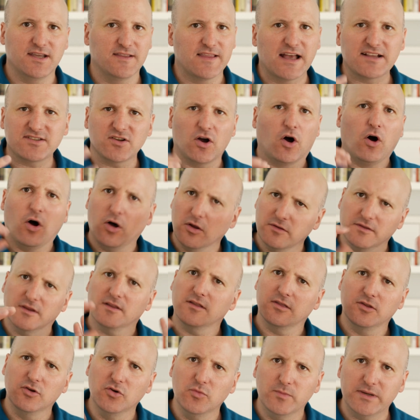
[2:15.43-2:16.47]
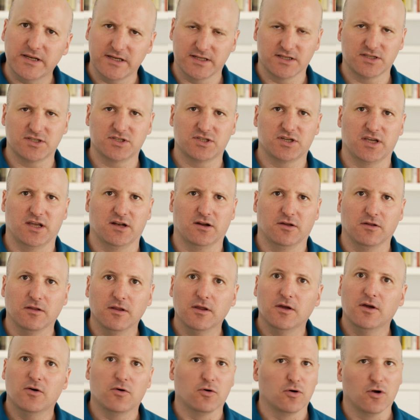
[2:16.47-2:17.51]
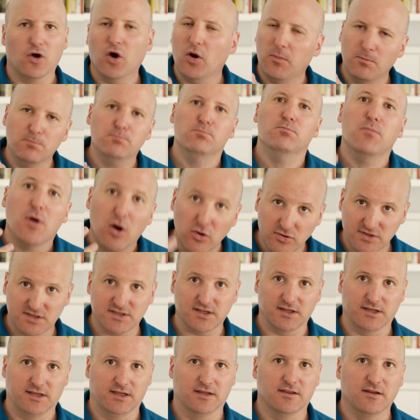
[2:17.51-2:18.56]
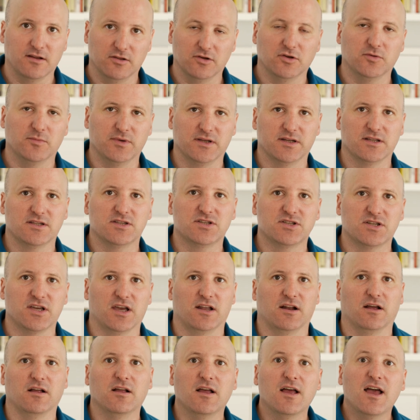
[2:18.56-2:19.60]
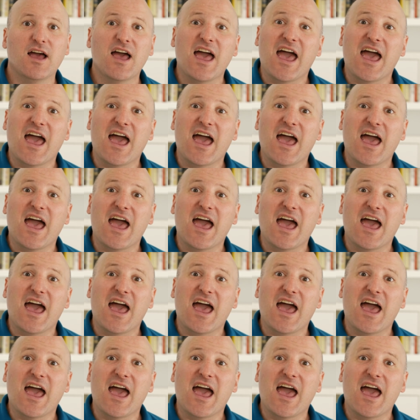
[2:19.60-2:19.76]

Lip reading: That's all in the luminance channel, or mostly in the luminance channel.